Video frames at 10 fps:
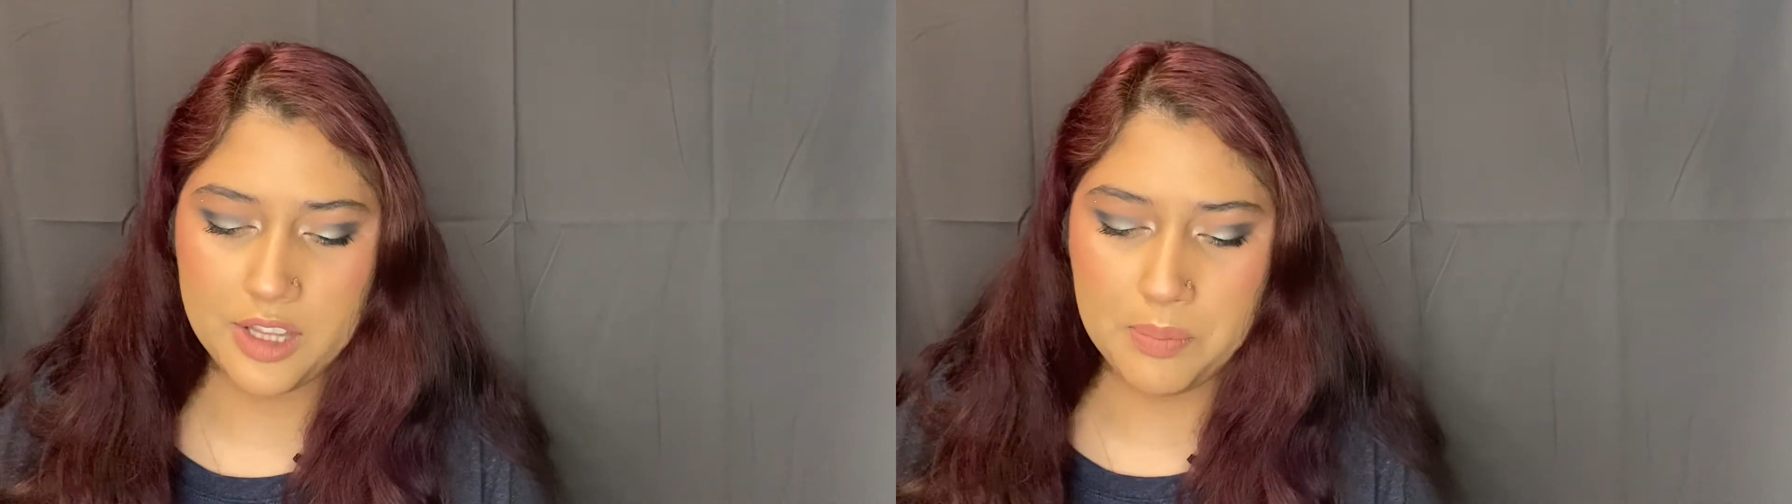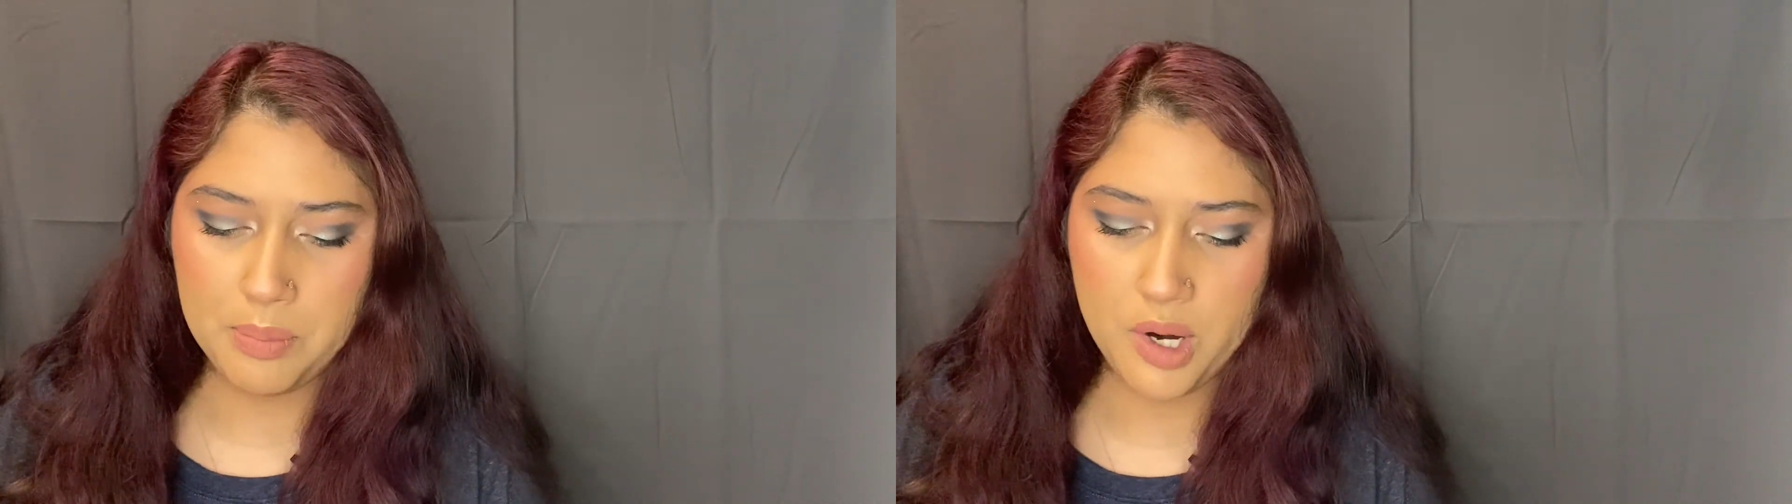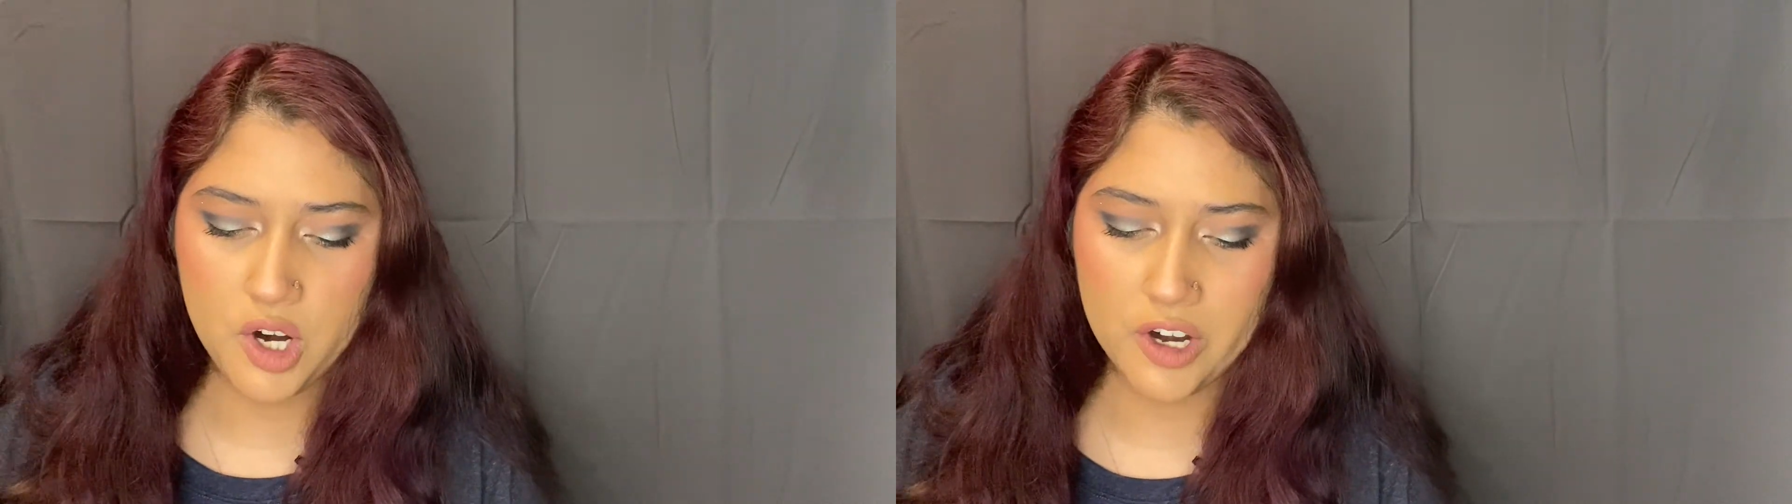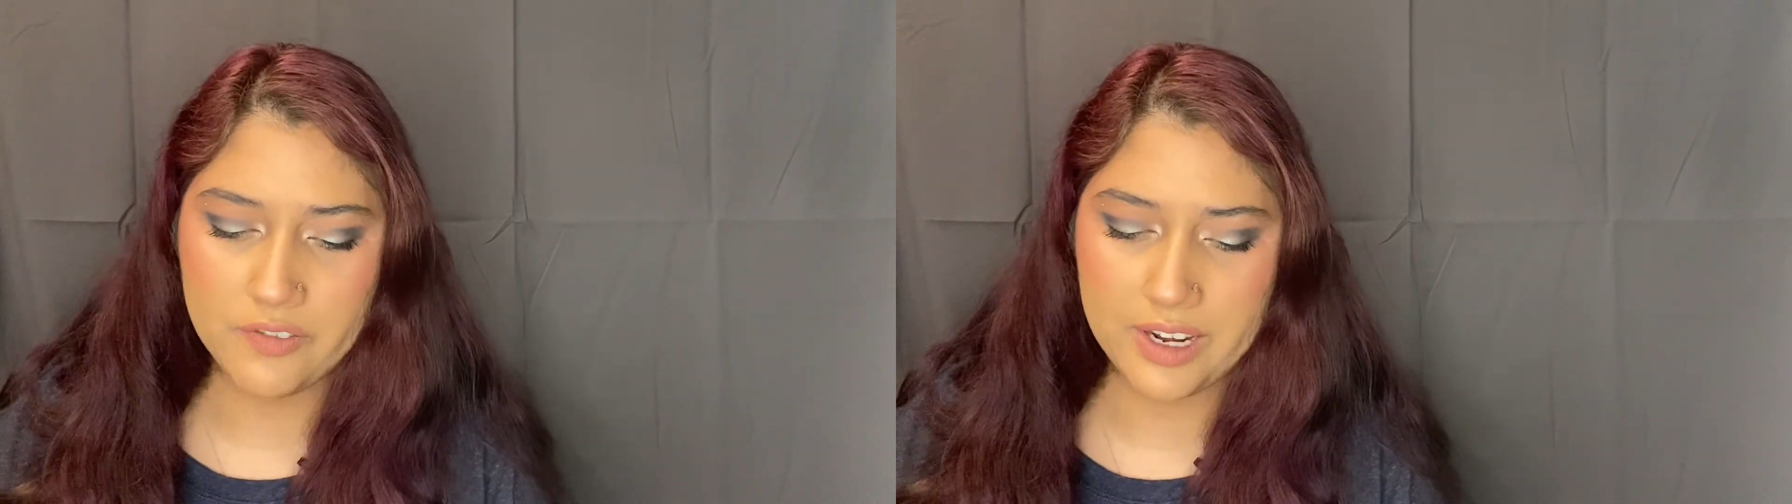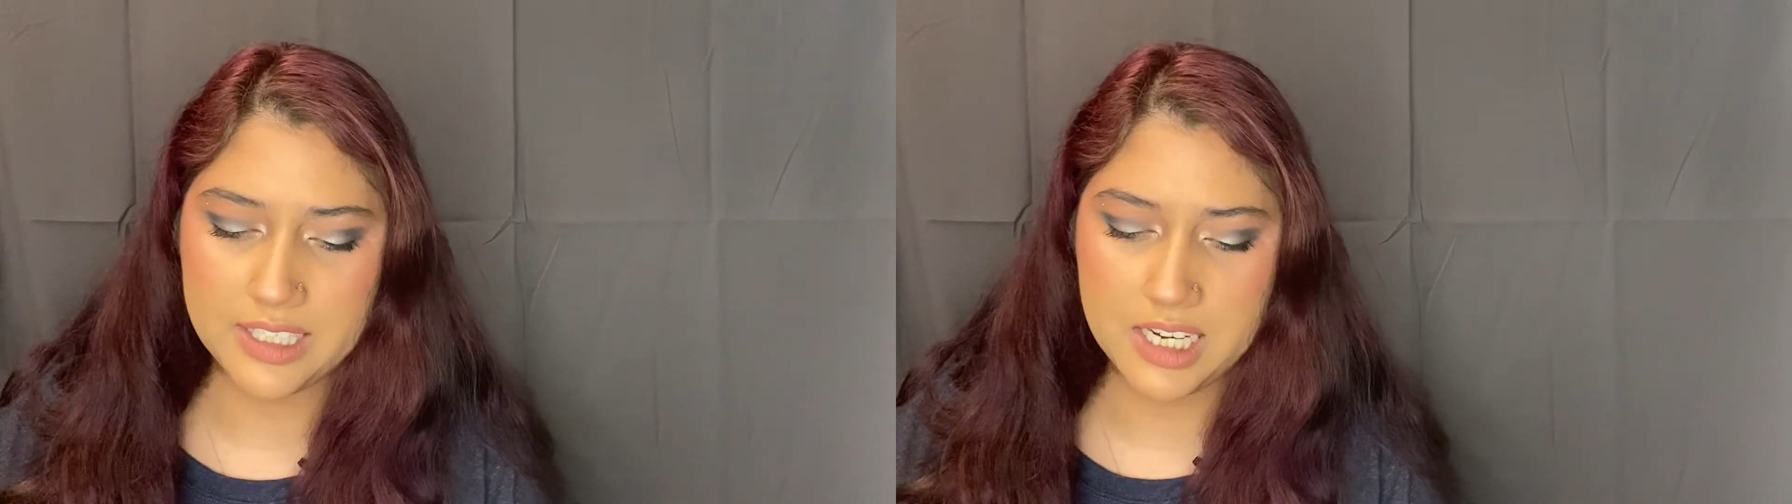the
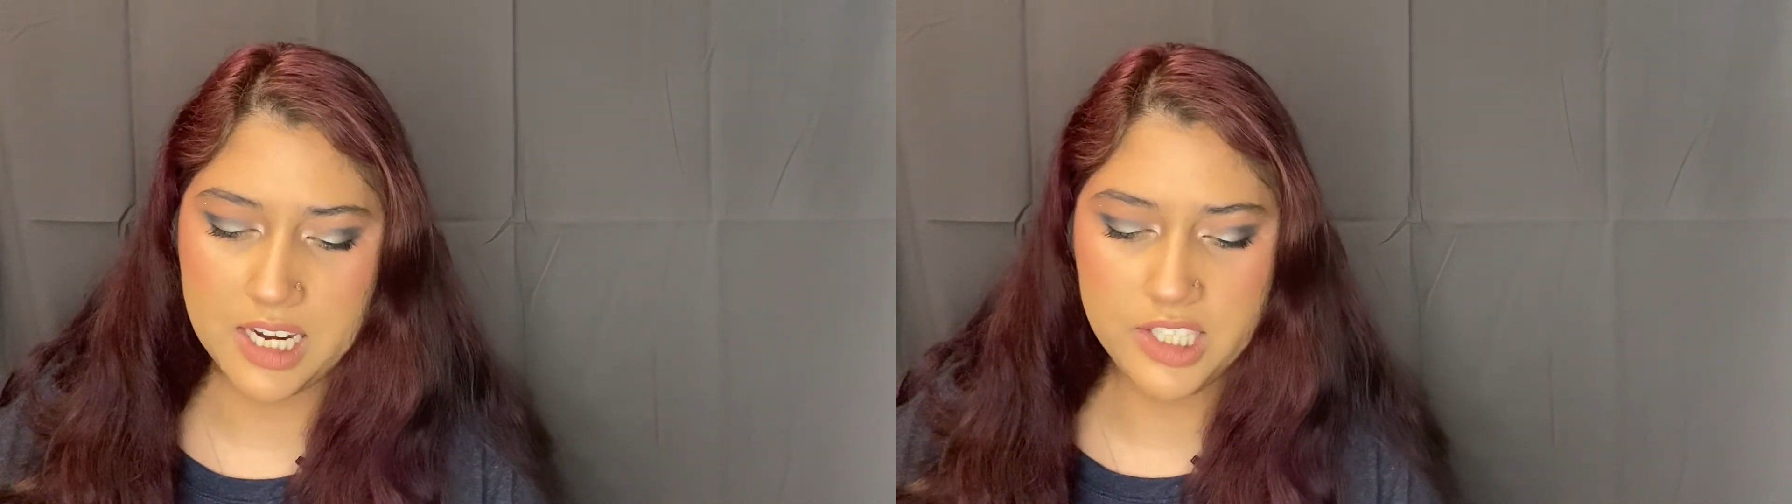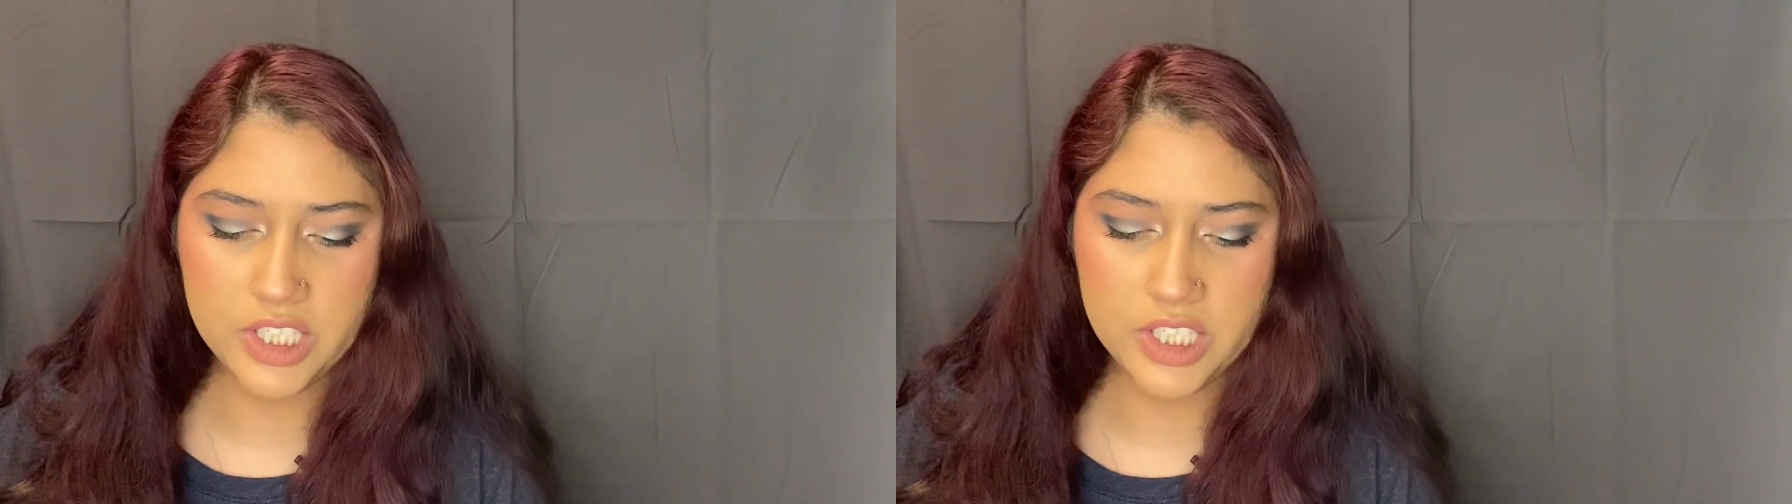perfect touch.